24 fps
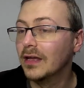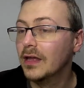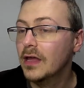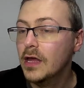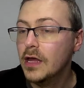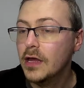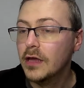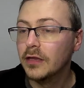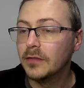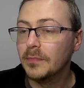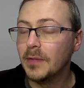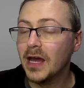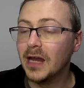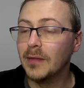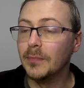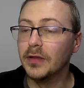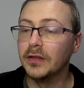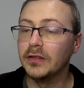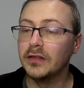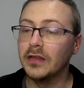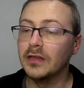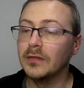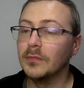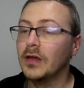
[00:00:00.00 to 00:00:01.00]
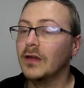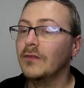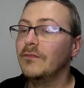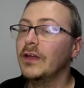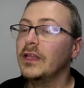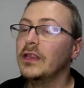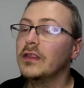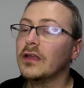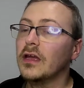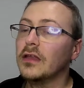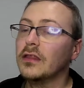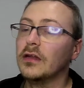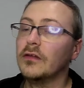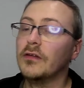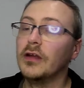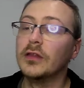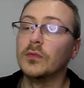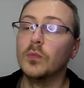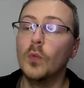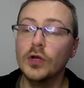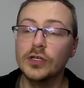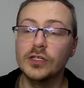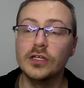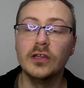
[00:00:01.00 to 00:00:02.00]
Spider-Boss says, I'm convinced SRS
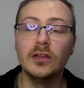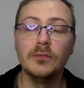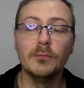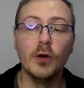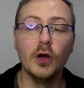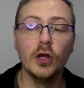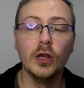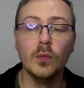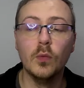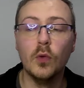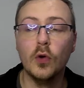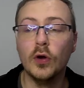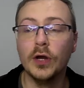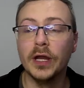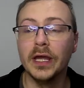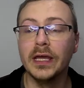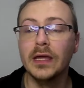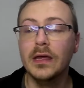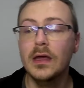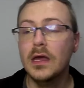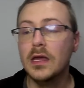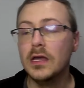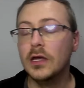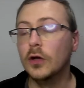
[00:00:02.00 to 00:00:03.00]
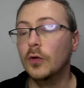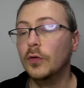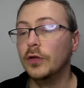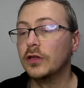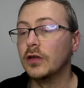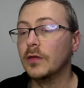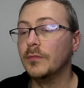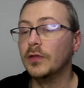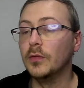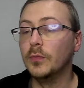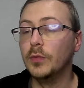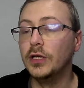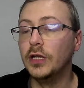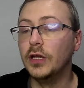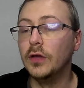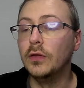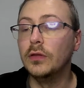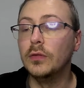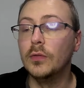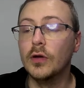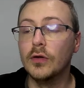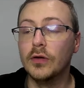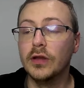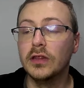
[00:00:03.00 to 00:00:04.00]
watches Spoiler Warning. He always comes up with news we
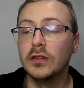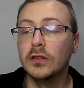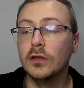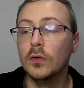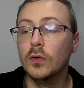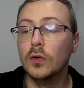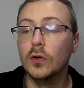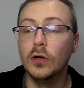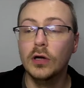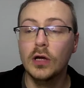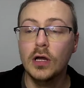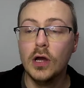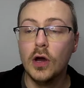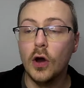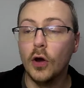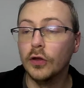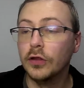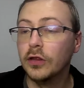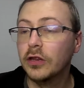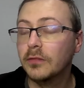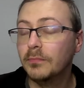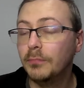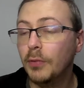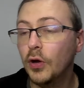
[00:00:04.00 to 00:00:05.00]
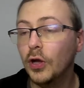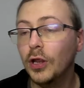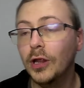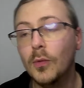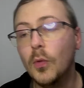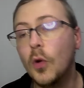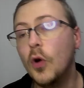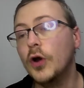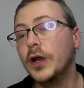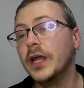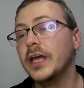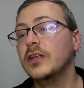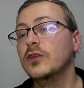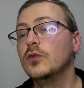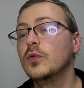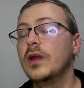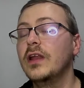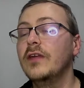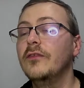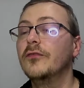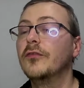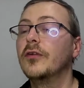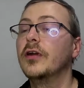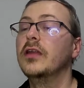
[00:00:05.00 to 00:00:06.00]
already saw. On Spoiler Warning,
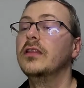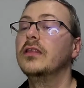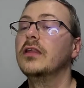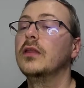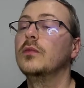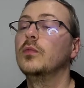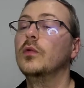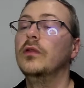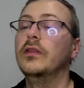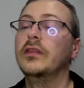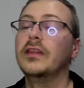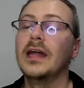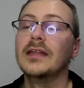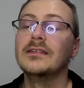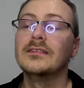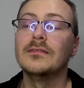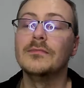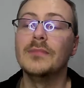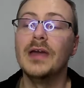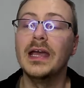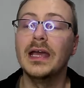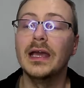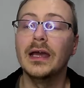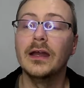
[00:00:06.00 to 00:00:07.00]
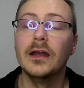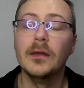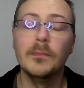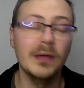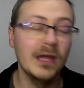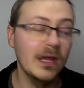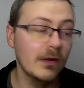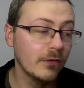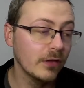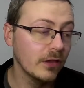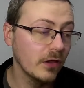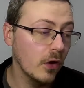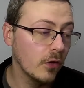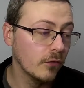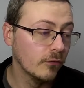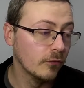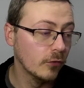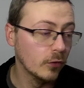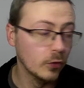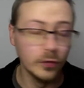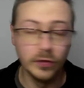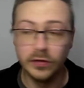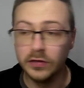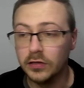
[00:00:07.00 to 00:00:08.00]
23 says, will Santa make an appearance on Raw
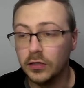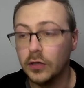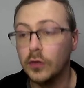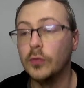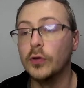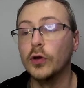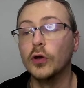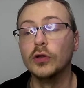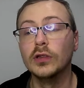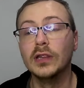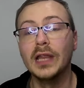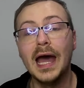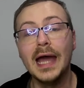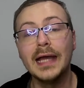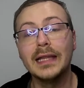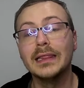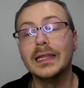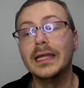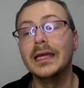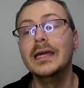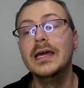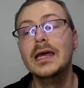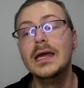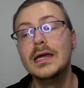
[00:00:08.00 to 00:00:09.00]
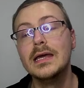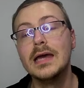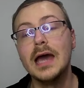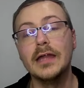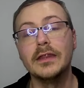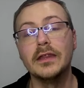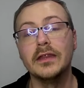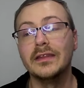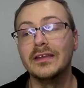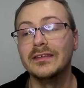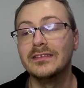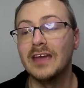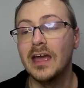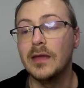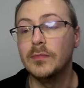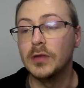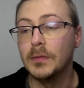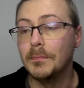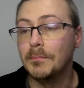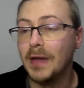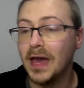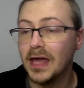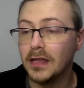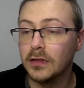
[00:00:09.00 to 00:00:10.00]
soon? Unlikely, as it's a taped
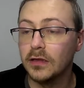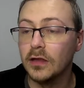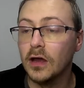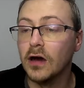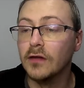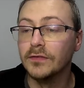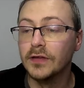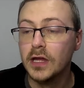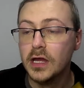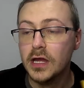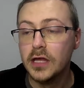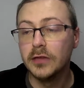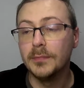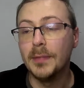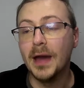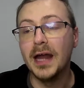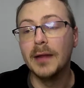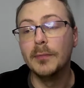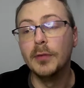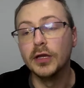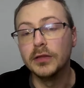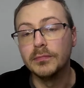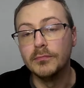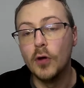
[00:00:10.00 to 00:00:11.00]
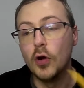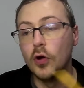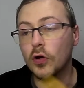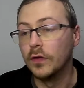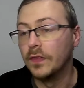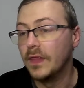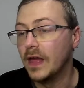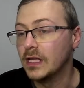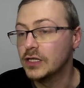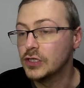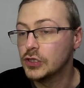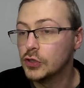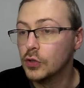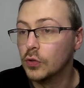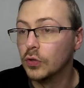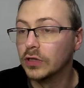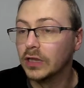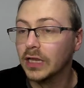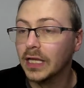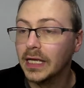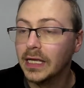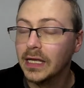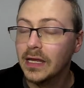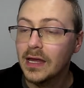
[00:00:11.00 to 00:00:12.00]
best of. Spider-Boss, more on that
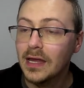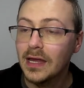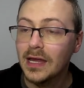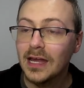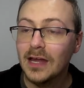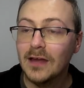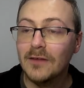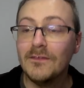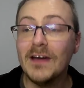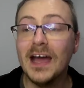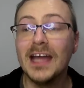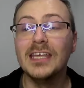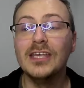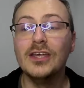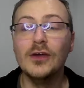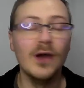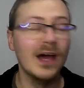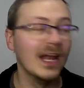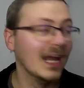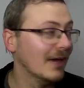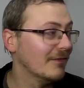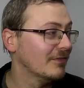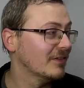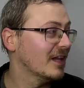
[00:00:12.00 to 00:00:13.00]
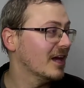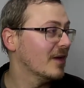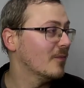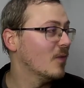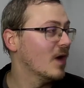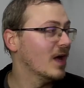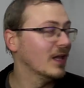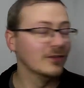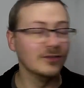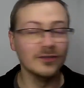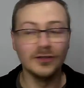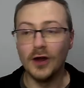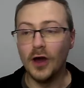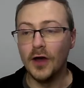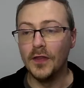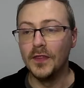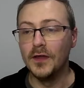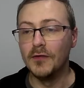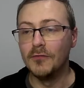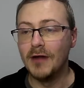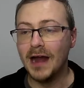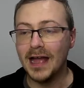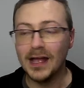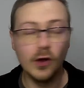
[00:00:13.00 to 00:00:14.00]
shortly. Thank you, LF, saying well done on the
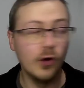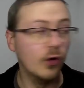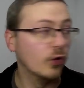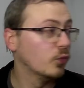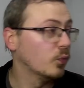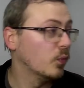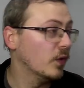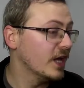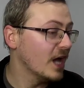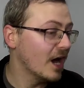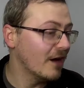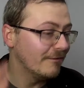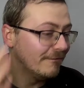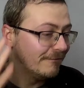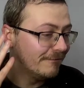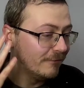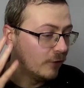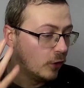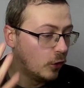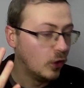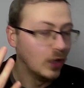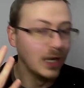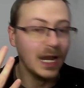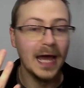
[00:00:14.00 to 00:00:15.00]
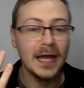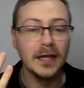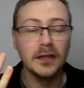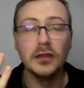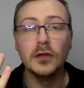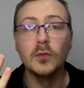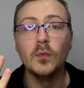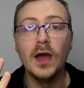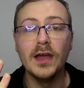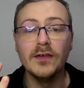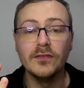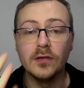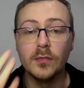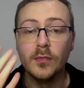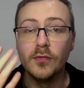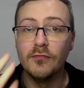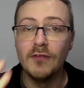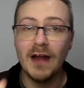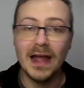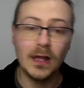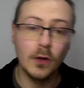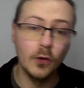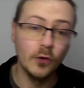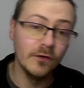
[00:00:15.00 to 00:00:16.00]
record. We are 4 likes away from a
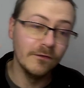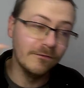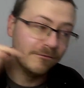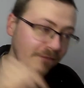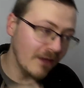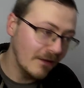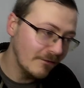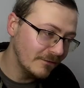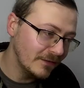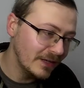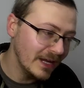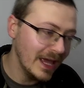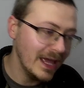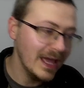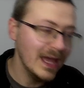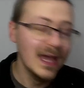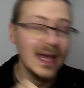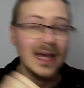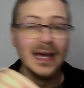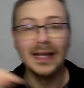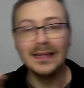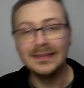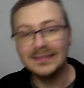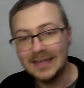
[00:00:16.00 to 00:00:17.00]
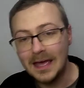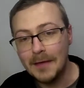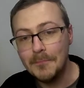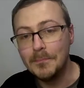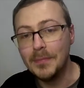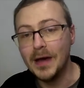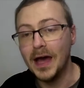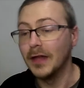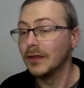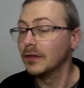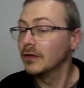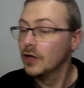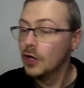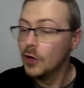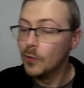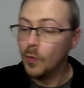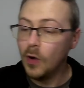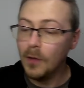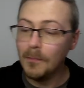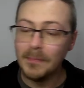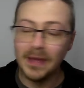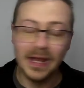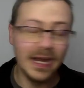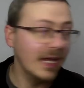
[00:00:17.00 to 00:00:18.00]
record of 50 at 10 past. 1
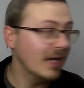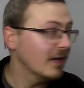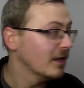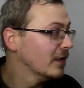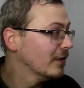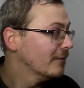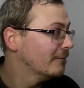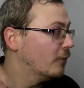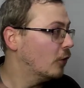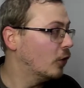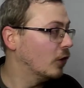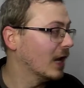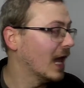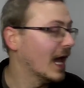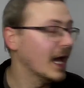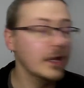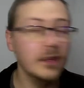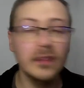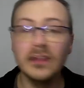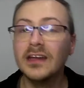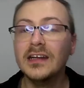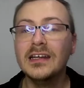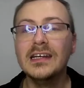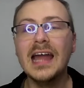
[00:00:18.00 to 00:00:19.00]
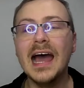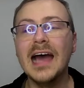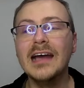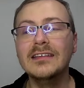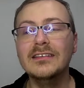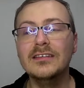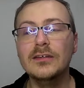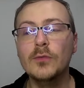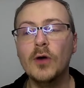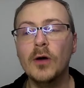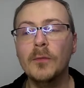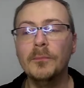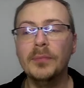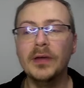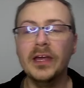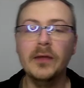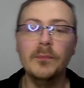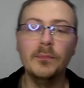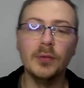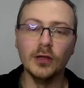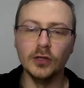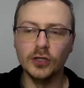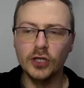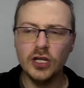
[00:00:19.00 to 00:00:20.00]
minute, 4 likes, 91
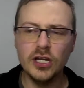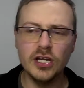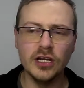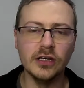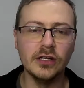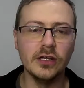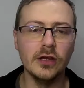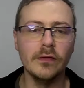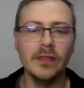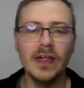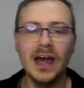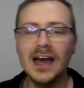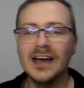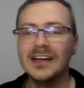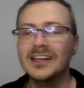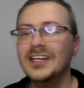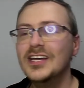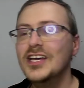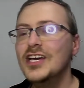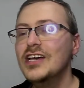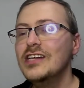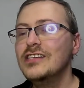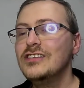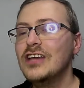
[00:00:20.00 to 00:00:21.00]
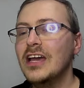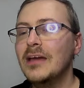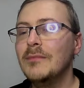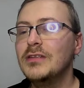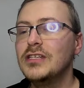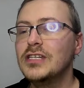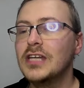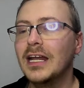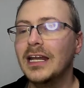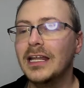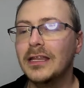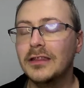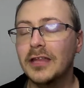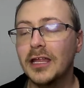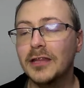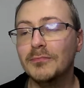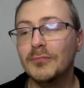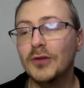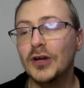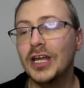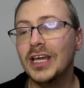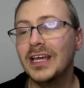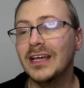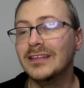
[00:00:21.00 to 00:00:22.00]
people. You can do that. James Shelley says
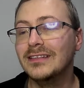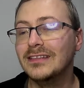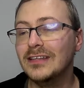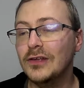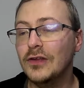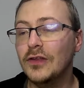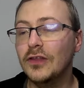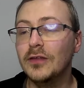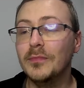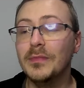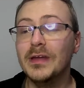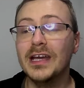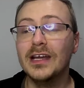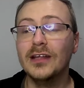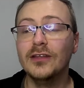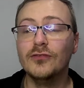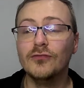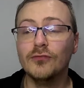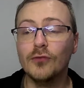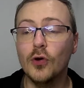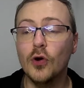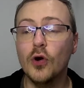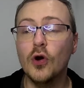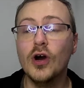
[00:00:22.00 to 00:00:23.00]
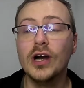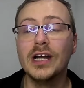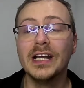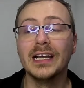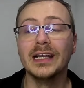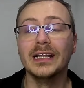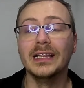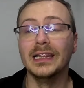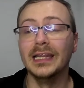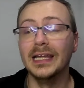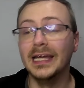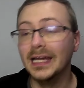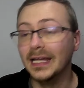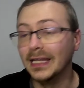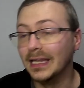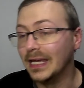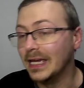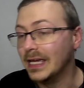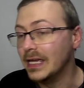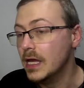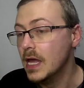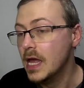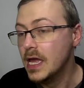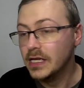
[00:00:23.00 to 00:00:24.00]
money continues to be a draw, clearly.
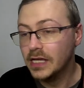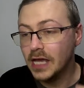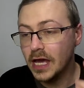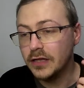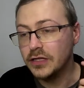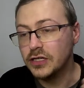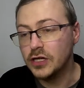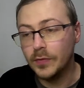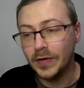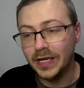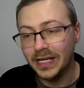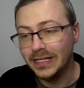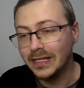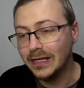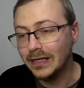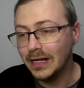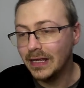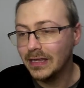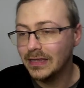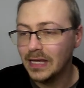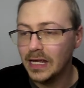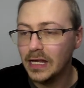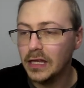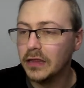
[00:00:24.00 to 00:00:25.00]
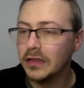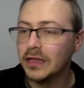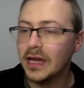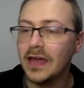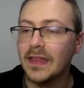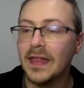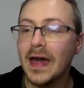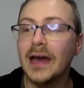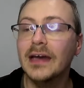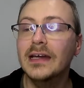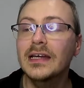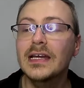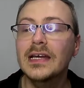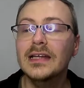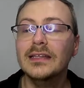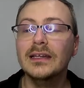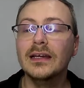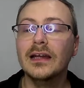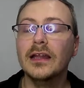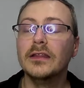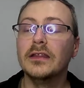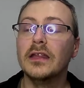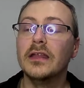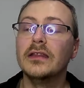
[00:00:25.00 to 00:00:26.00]
Yes, Joey, he did indeed say that. Dylan
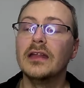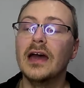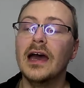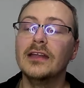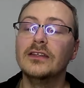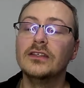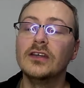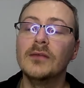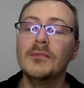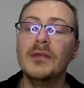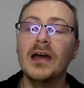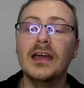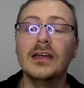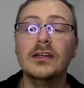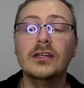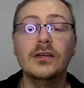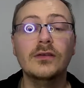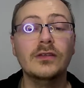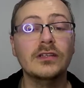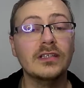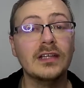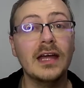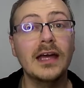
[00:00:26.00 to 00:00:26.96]
says, hi, Tom. How you doing today?